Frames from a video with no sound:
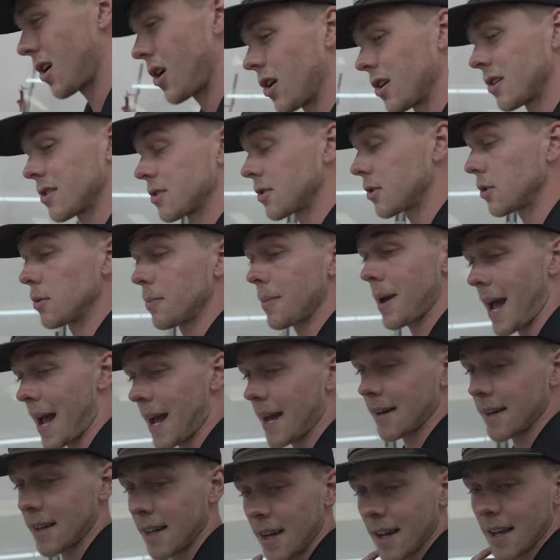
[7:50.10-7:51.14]
aren't too
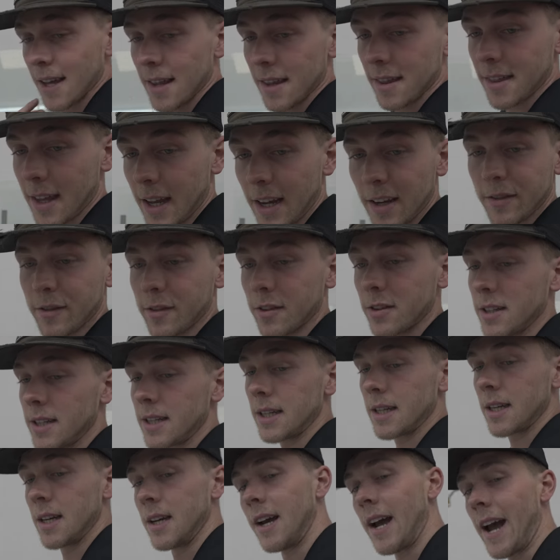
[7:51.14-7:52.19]
bad,
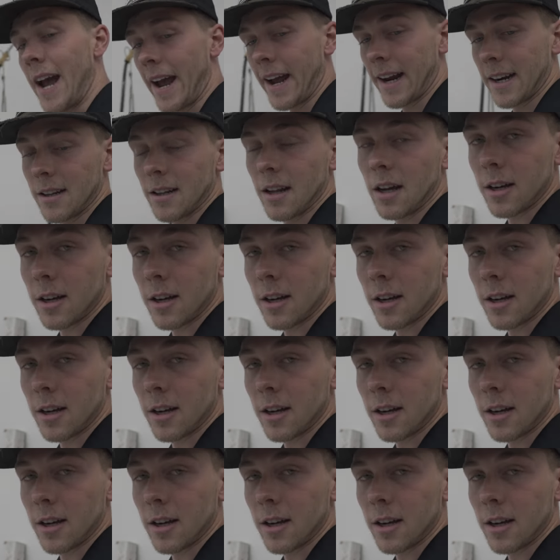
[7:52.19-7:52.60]
thankfully and